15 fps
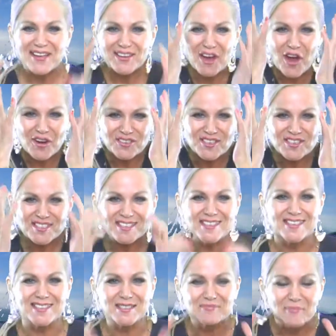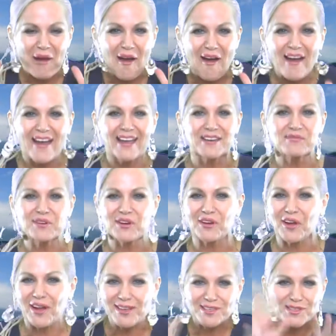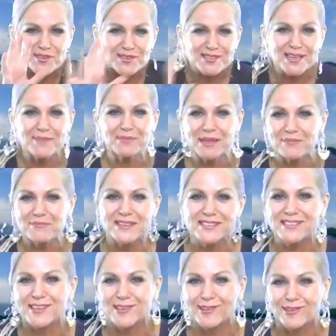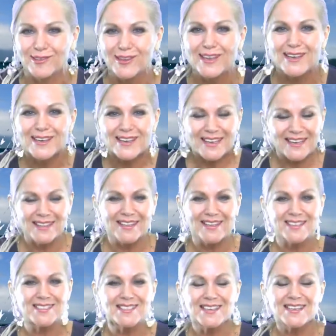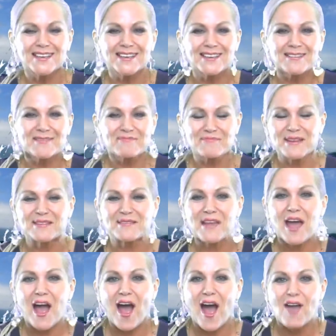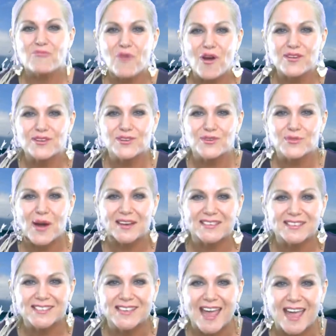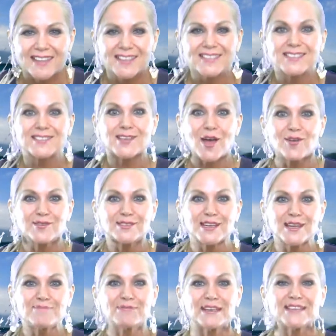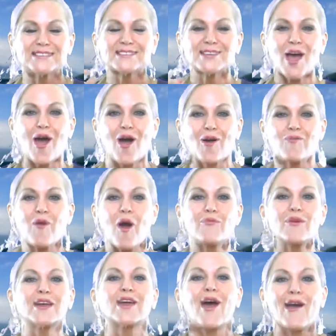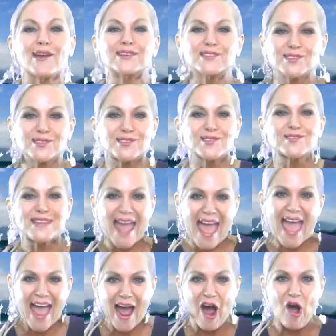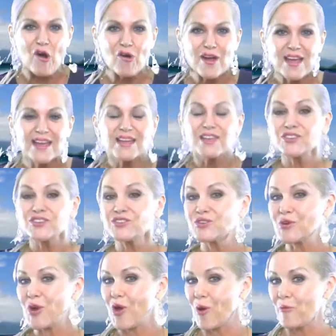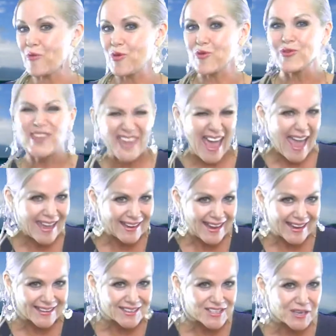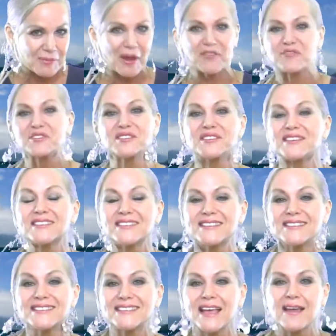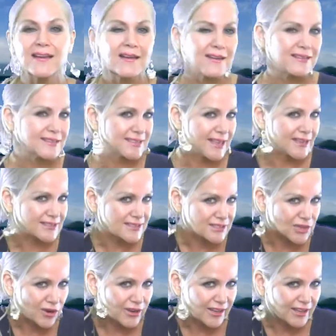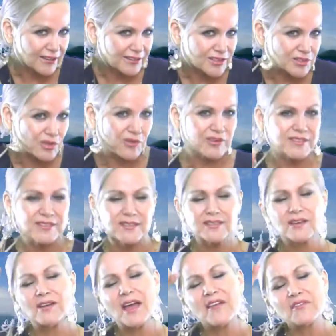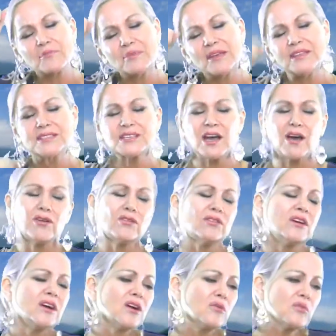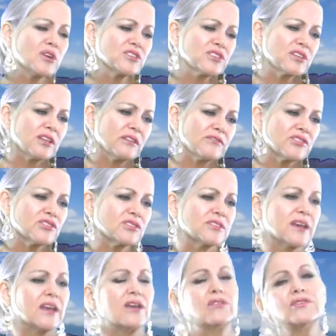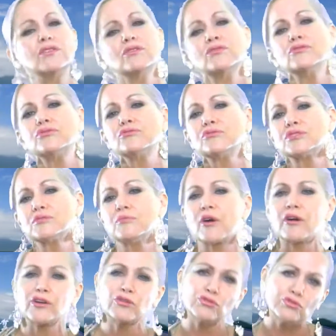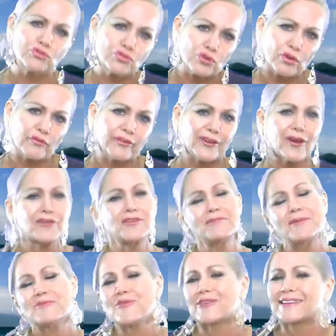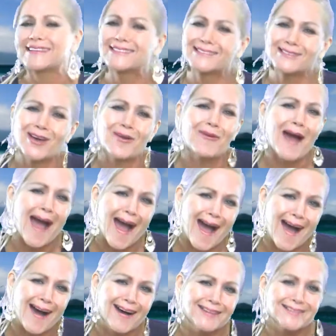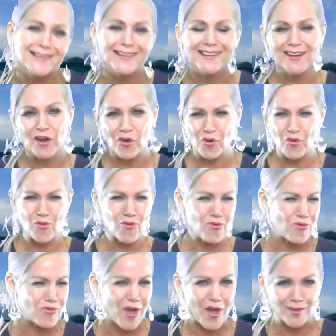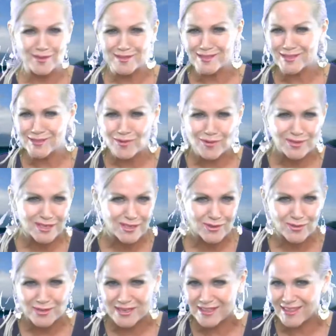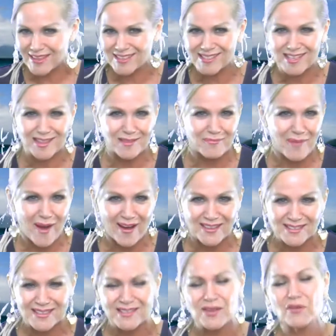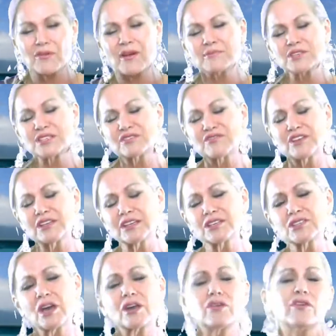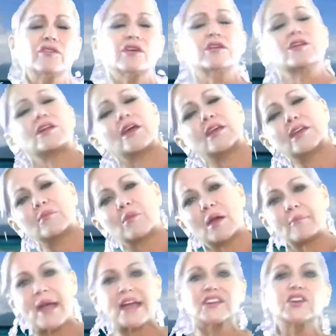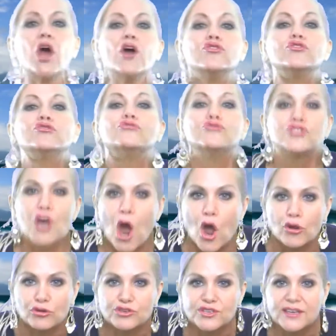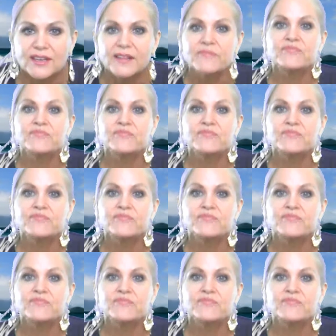consciousness, mind. We're not going too deeply mystical in this, but I want you to understand this so deeply. So what we're going to do now to help you gain energy when resistance starts knocking at the door and says, oh, have a pizza. Oh, watch television today. Oh, you can do it tomorrow. You deserve it. Oh, you've been working so hard. All those naughty, naughty things that the mind says, oh, I'm just feeling tired. Oh, I've got an ache in my back. No, you don't.